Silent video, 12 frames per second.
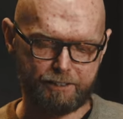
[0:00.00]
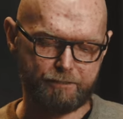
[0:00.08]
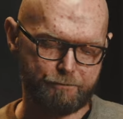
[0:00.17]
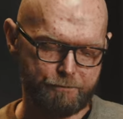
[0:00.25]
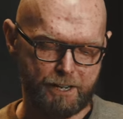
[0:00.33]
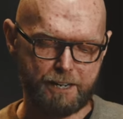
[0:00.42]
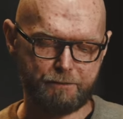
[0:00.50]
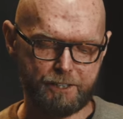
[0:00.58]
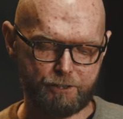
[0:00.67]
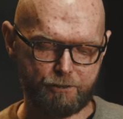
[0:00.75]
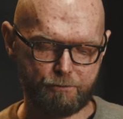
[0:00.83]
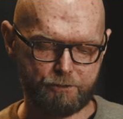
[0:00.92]
5
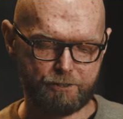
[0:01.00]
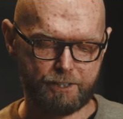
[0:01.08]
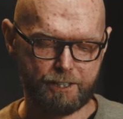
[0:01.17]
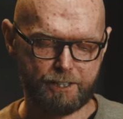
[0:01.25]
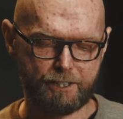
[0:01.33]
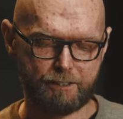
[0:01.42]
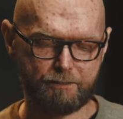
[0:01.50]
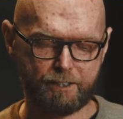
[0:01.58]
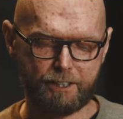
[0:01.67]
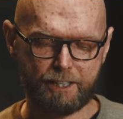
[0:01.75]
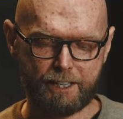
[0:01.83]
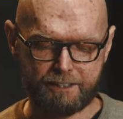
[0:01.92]
issues
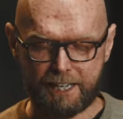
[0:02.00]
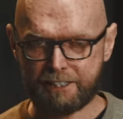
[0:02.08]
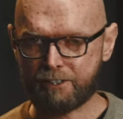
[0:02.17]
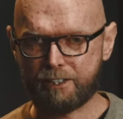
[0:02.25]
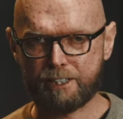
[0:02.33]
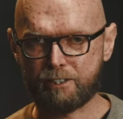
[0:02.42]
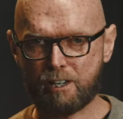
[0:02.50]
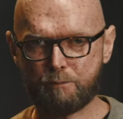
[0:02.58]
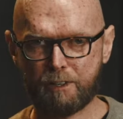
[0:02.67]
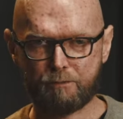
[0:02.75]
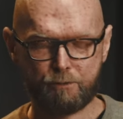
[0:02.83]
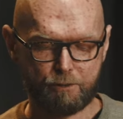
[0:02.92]
is actually a
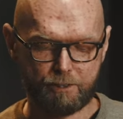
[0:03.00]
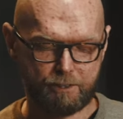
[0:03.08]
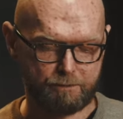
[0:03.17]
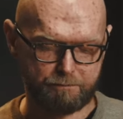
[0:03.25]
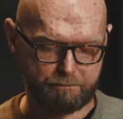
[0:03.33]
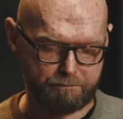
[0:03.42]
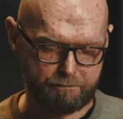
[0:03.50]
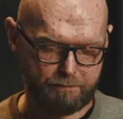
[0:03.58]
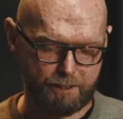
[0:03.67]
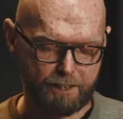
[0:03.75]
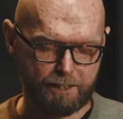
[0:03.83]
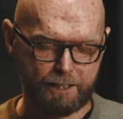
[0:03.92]
topic for
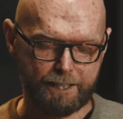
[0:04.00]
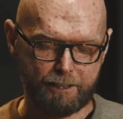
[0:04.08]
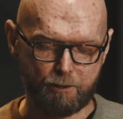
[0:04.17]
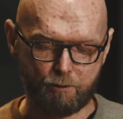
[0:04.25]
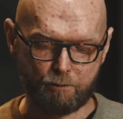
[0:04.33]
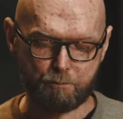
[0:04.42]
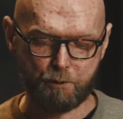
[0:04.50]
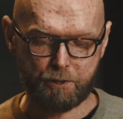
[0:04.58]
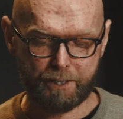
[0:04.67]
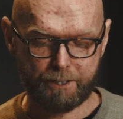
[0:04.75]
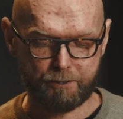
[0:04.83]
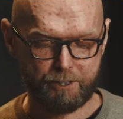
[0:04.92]
like a whole
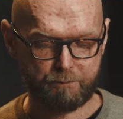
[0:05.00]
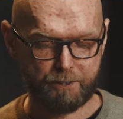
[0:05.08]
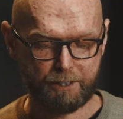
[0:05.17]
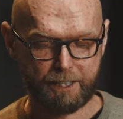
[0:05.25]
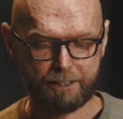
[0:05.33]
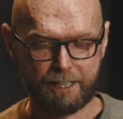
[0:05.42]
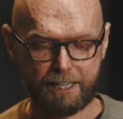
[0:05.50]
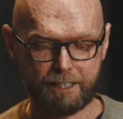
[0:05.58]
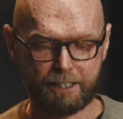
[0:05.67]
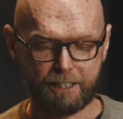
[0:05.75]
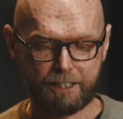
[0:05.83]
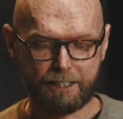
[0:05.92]
booklet or something like
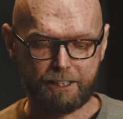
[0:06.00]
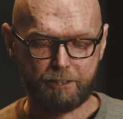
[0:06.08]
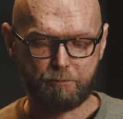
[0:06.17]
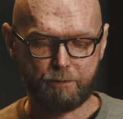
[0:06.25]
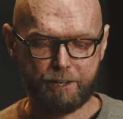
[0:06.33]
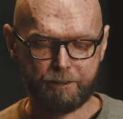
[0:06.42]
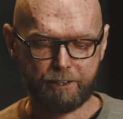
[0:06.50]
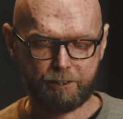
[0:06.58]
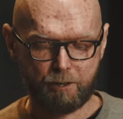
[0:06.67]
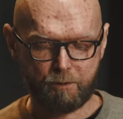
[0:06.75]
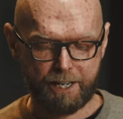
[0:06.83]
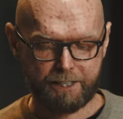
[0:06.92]
that, where you can
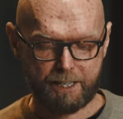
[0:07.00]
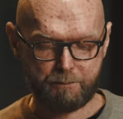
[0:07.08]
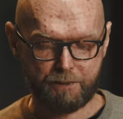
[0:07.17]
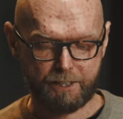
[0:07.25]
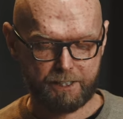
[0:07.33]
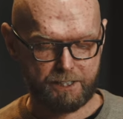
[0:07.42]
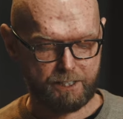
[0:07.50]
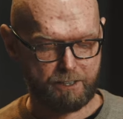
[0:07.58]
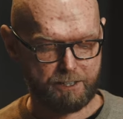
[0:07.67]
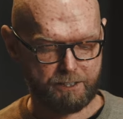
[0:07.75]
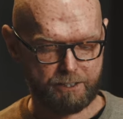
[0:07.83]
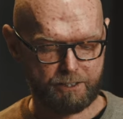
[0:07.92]
go in depth and
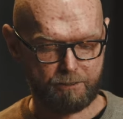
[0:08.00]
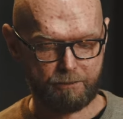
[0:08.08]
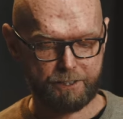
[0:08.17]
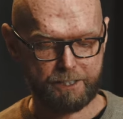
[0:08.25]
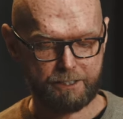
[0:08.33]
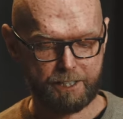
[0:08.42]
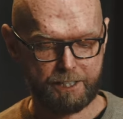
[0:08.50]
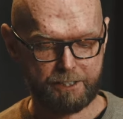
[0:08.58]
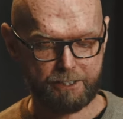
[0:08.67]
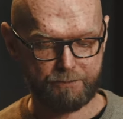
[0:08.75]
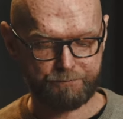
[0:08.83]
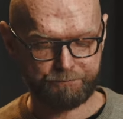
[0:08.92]
discuss all these things.